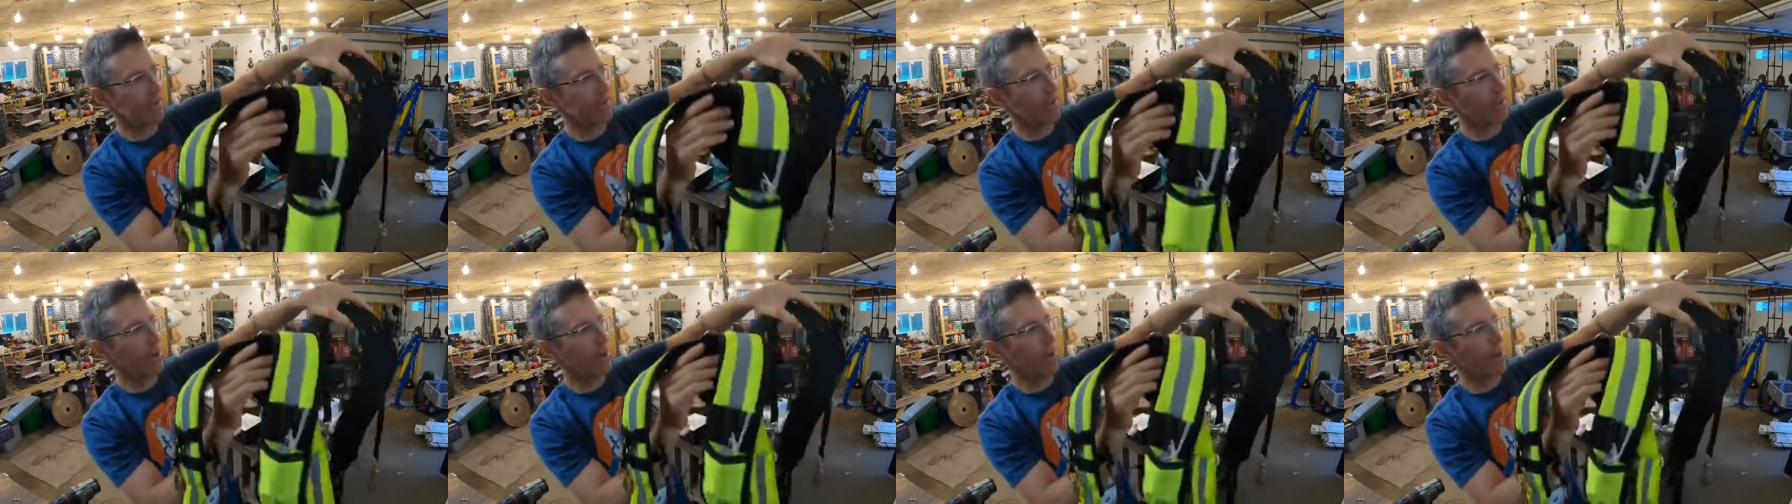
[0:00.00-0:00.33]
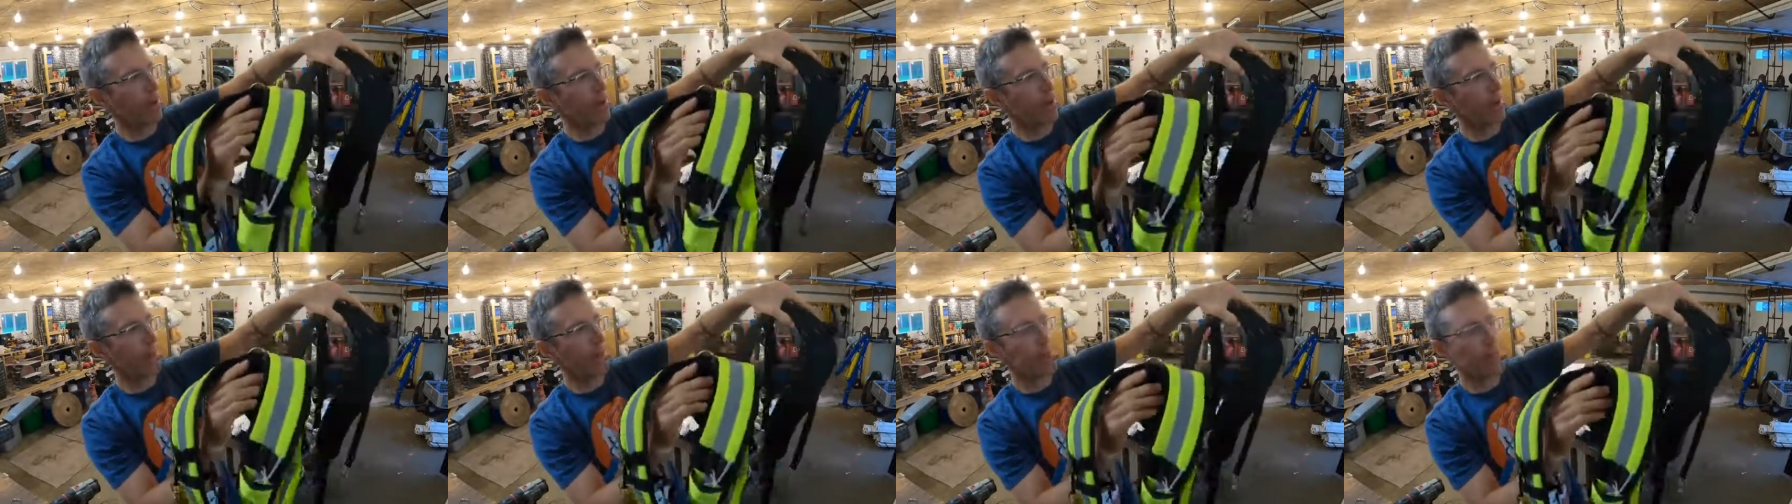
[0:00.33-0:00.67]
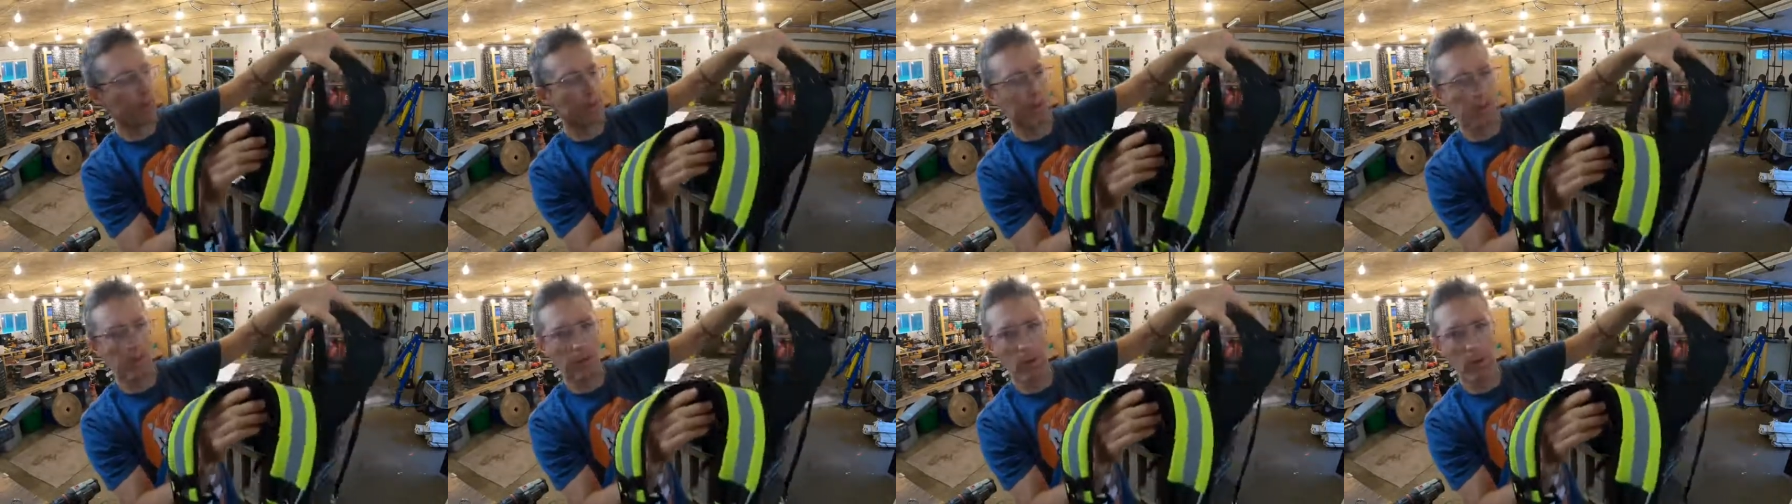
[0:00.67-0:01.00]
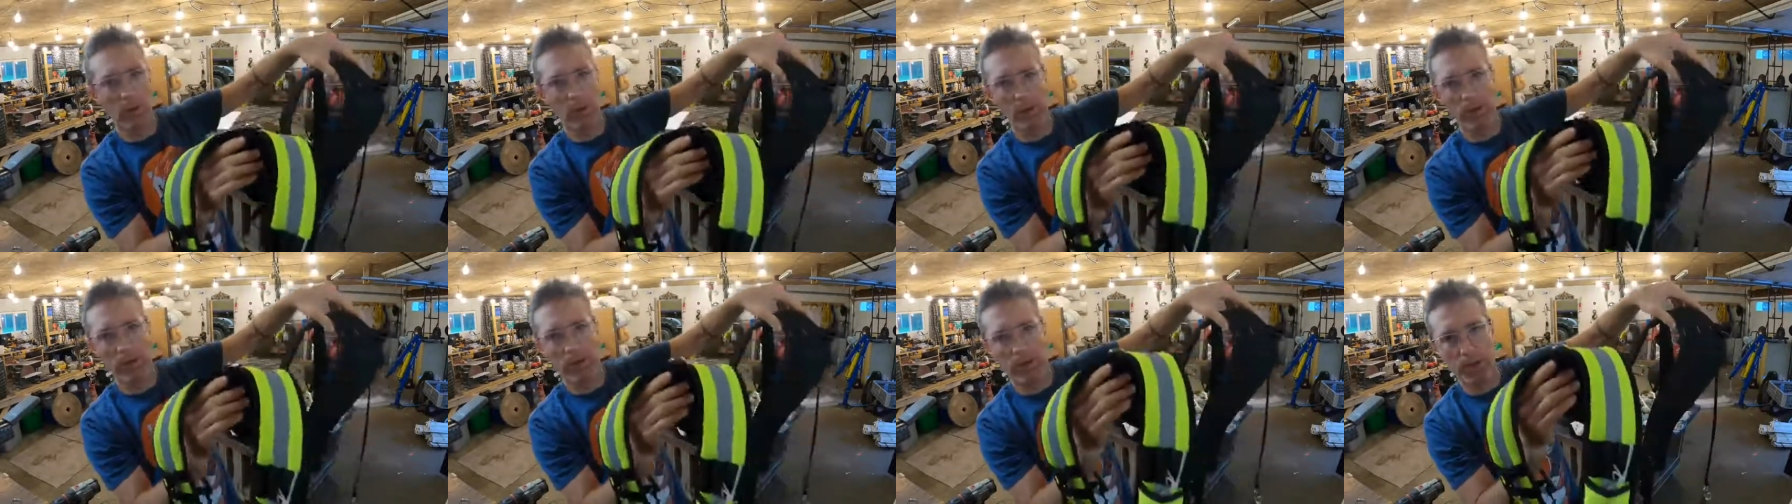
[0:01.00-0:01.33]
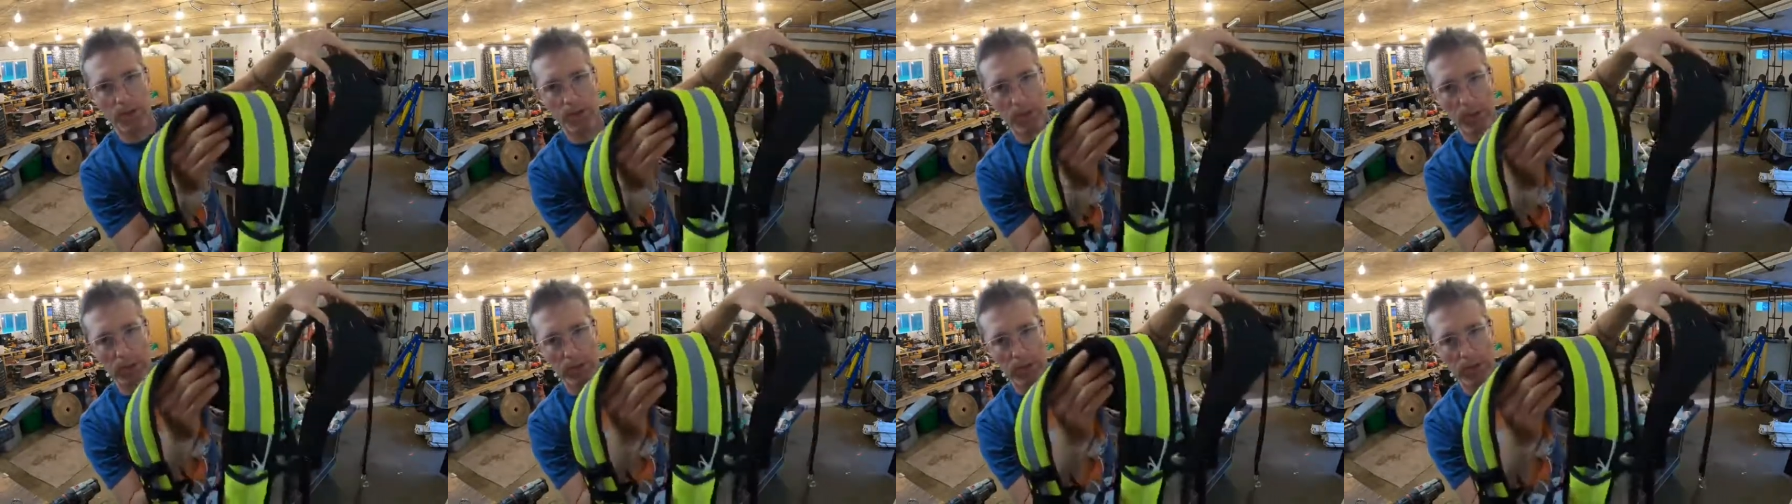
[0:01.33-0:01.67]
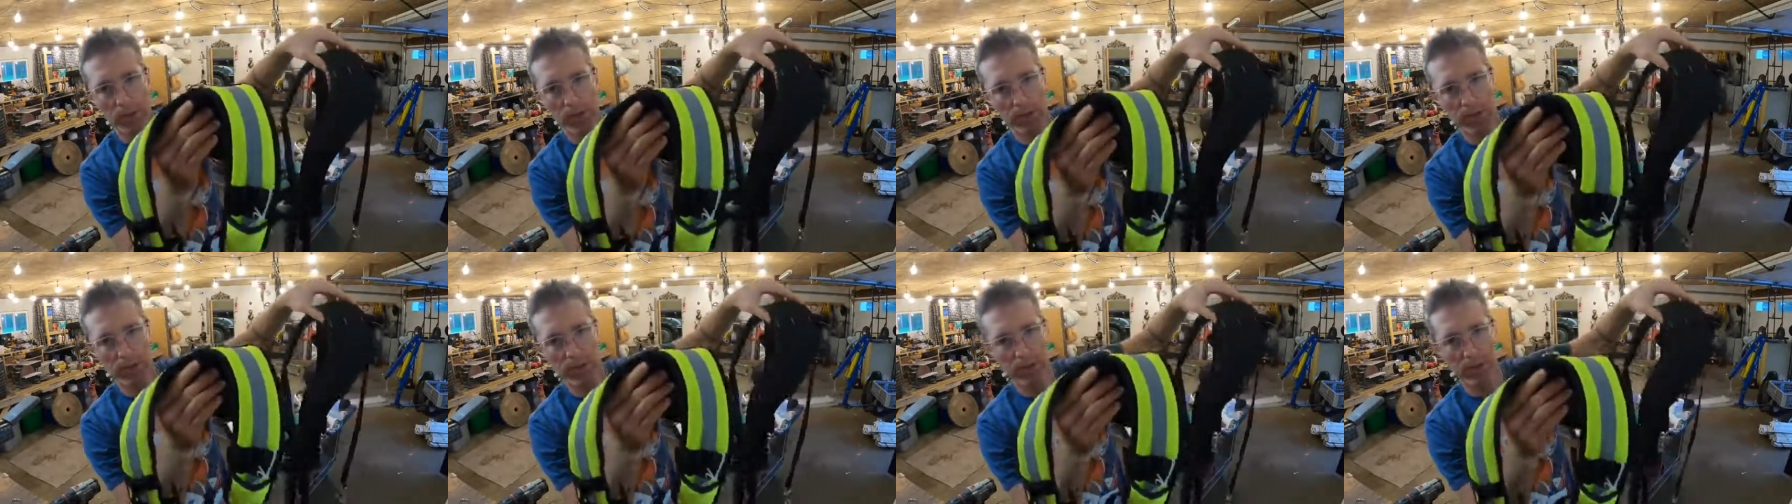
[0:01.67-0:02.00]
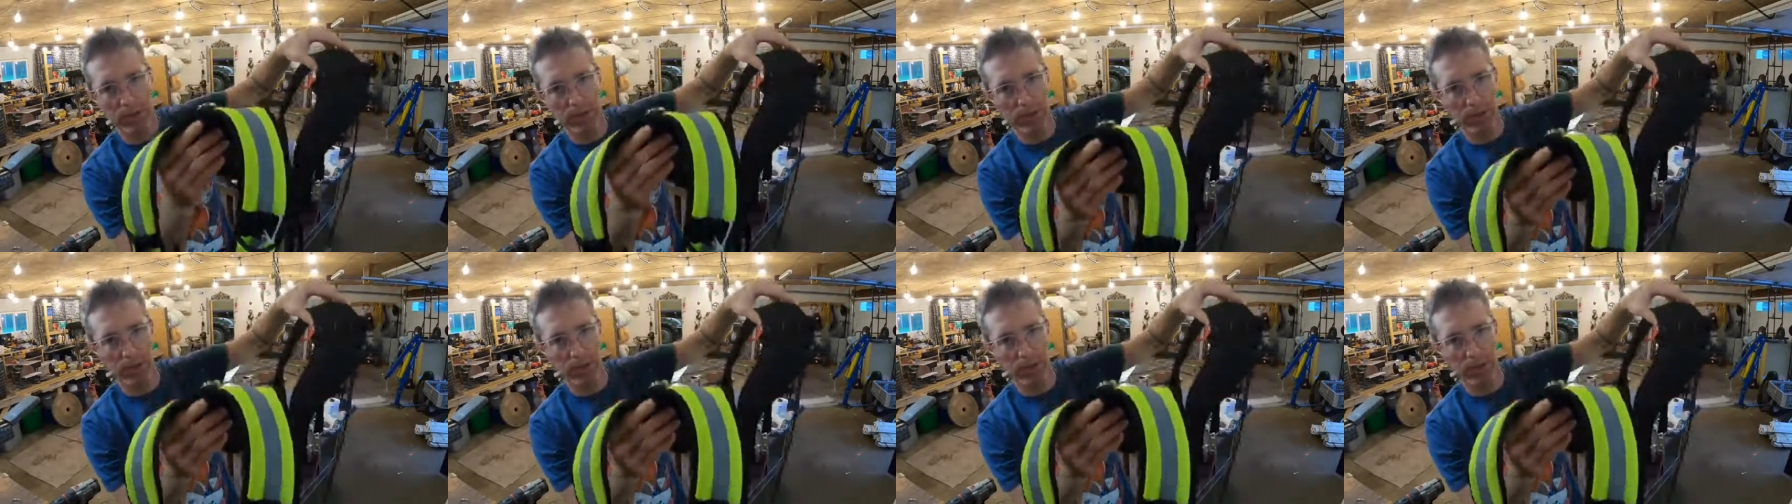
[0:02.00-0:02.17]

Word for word: same way. It puts the load on your shoulders.